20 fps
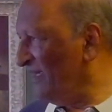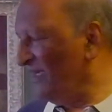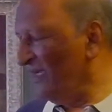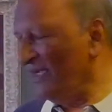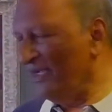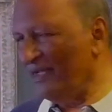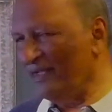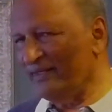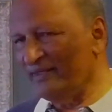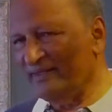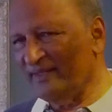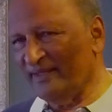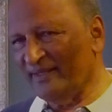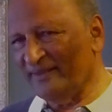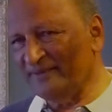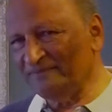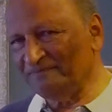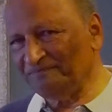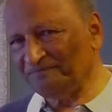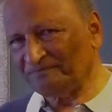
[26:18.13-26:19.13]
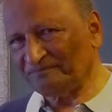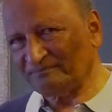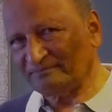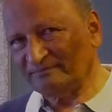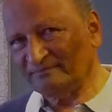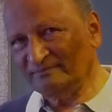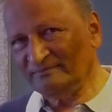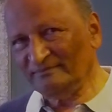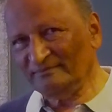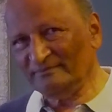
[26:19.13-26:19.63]
and um,
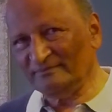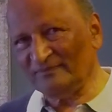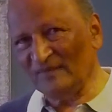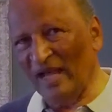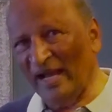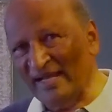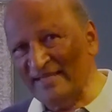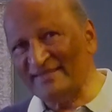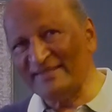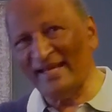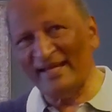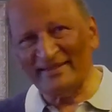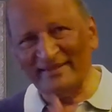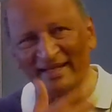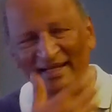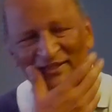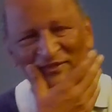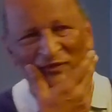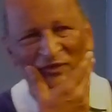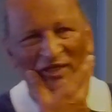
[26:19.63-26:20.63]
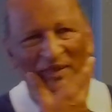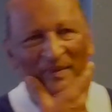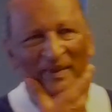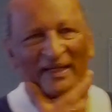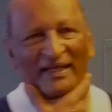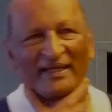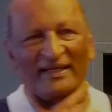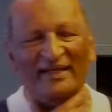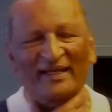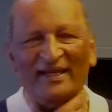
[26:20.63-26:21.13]
I sat next to him and
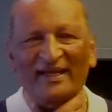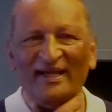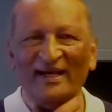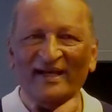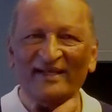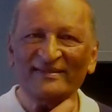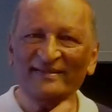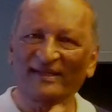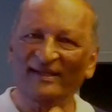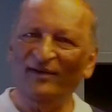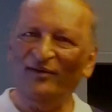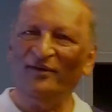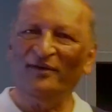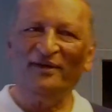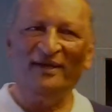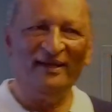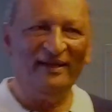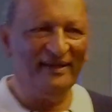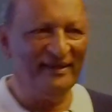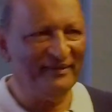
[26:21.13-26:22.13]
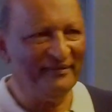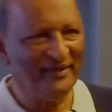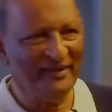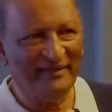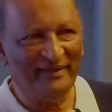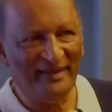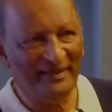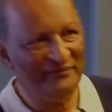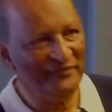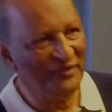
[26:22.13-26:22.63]
I I said, "Oh, I love I
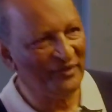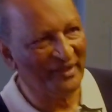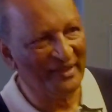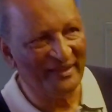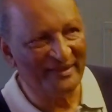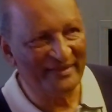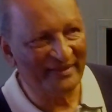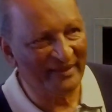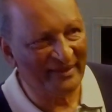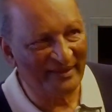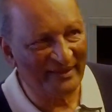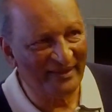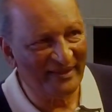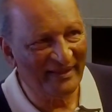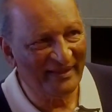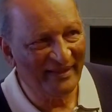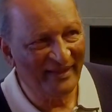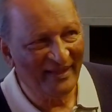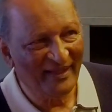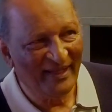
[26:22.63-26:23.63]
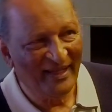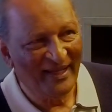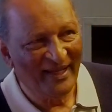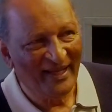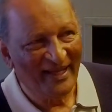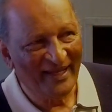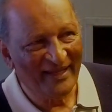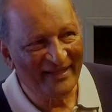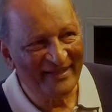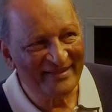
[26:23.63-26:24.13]
love your guitar,"
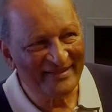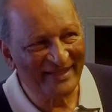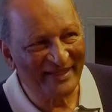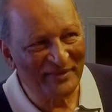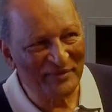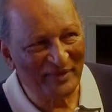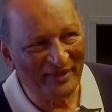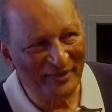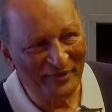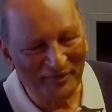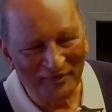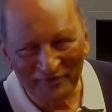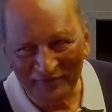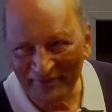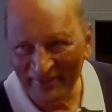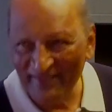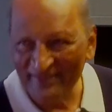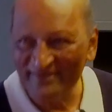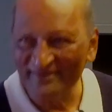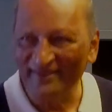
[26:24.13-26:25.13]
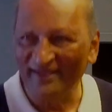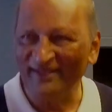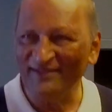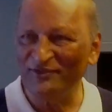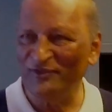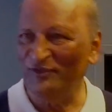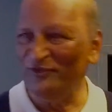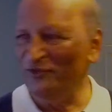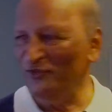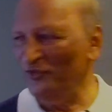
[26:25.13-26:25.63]
and he said, "Oh, that's nice.
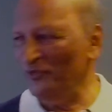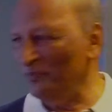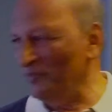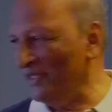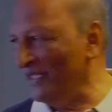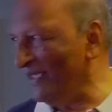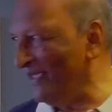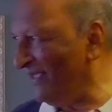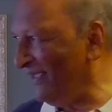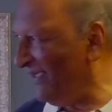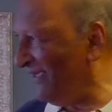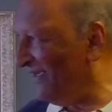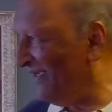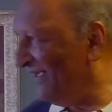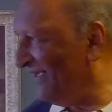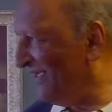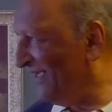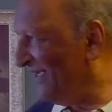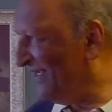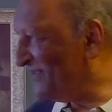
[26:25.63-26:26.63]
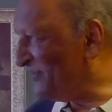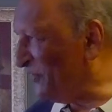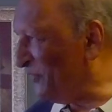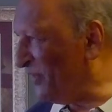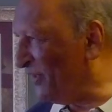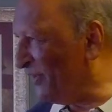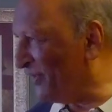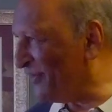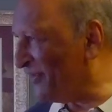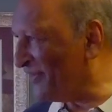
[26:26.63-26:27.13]
You do you play?" So we
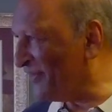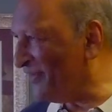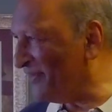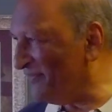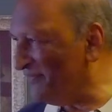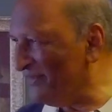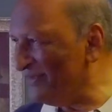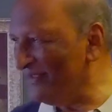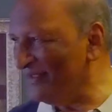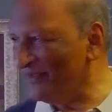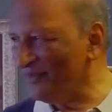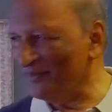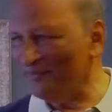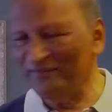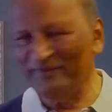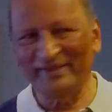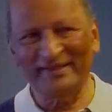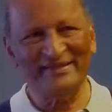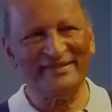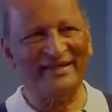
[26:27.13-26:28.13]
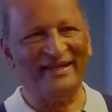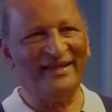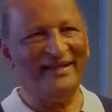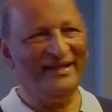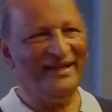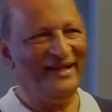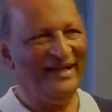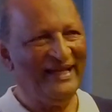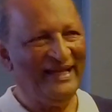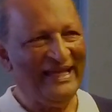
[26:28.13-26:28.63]
got on
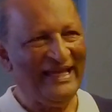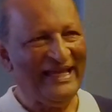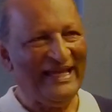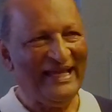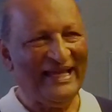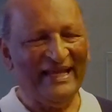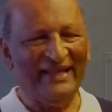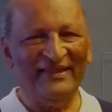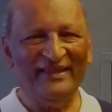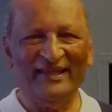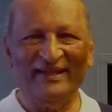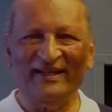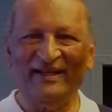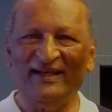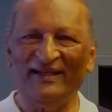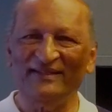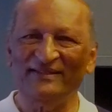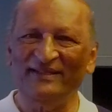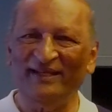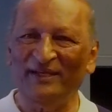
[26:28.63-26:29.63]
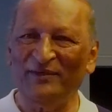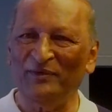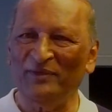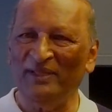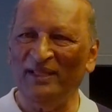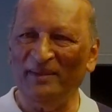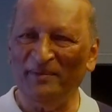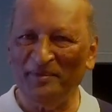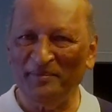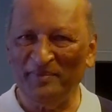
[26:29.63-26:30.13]
conversing, and then I shared with
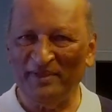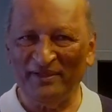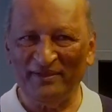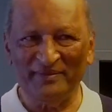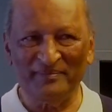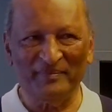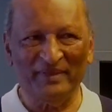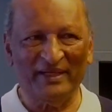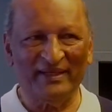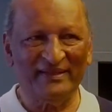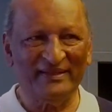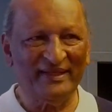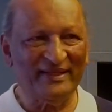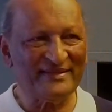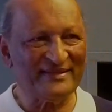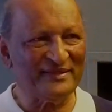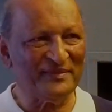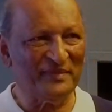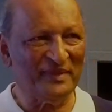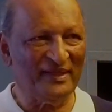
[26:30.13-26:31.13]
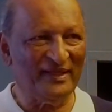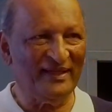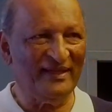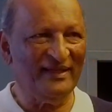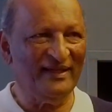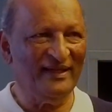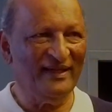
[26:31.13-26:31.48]
him about my testimony,